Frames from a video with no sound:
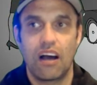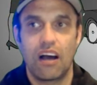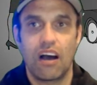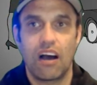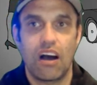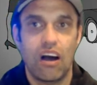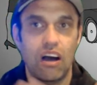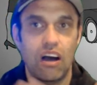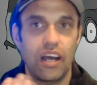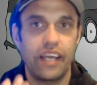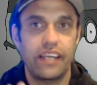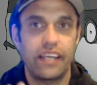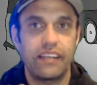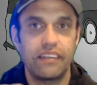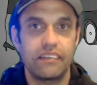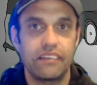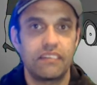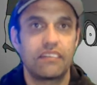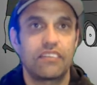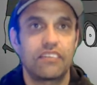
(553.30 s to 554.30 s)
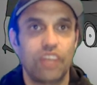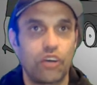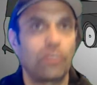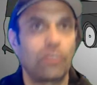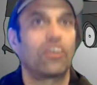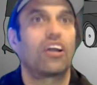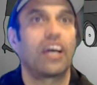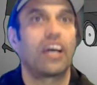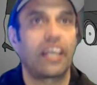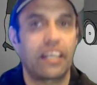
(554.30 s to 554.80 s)
I don't
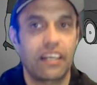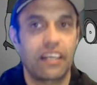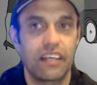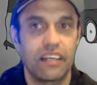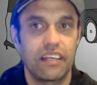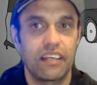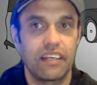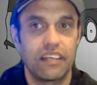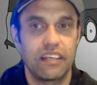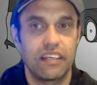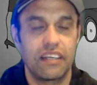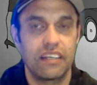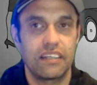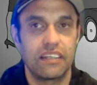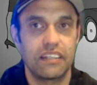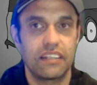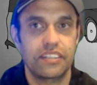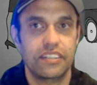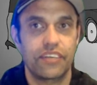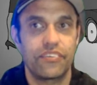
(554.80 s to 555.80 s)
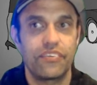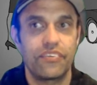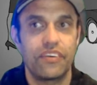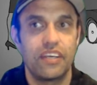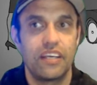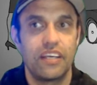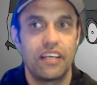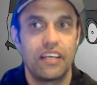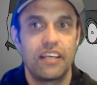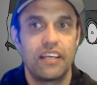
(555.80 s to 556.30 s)
like. So
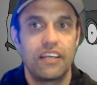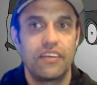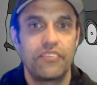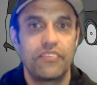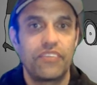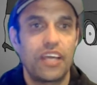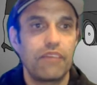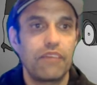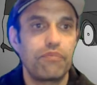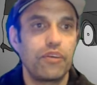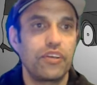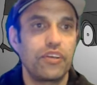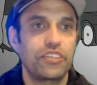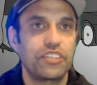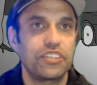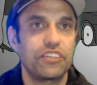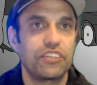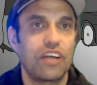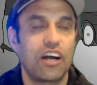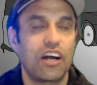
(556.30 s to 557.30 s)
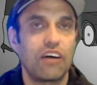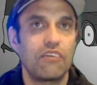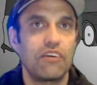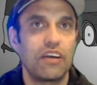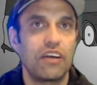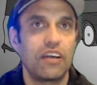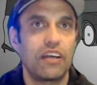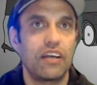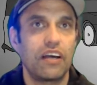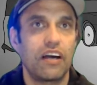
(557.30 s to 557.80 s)
that person, I'm
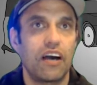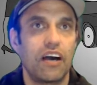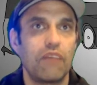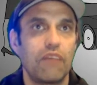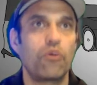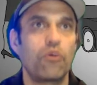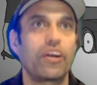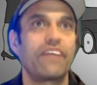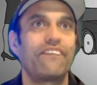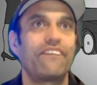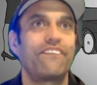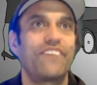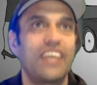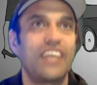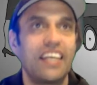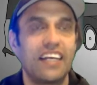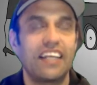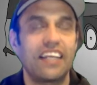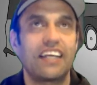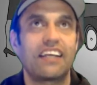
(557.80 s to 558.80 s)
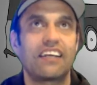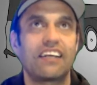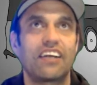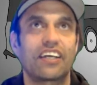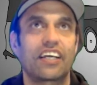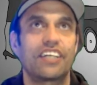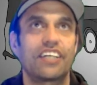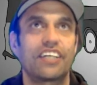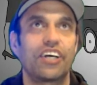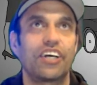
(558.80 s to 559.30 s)
already feeling like
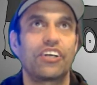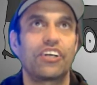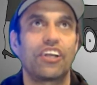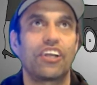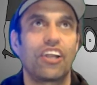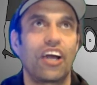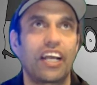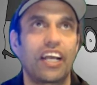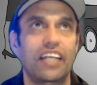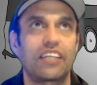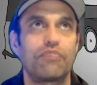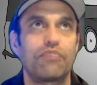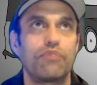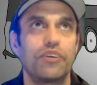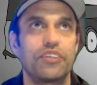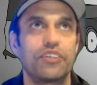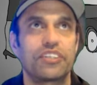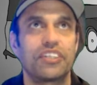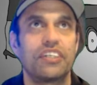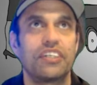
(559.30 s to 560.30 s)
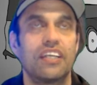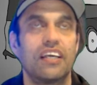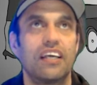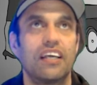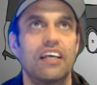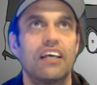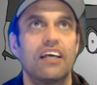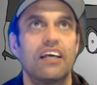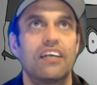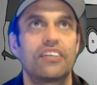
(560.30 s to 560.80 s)
I don't like the person.
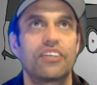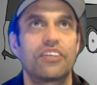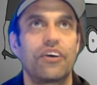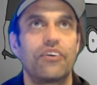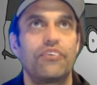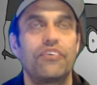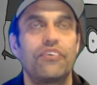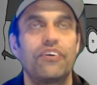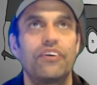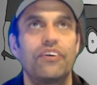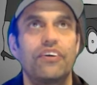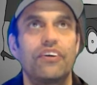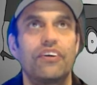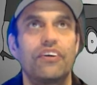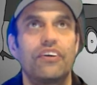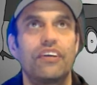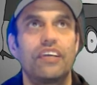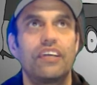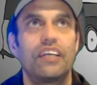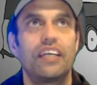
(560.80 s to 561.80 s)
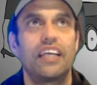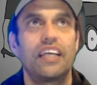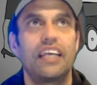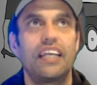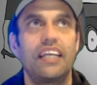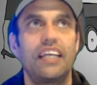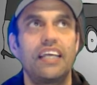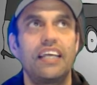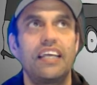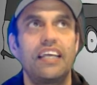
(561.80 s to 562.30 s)
So
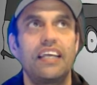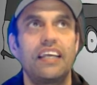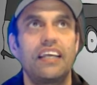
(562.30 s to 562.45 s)
any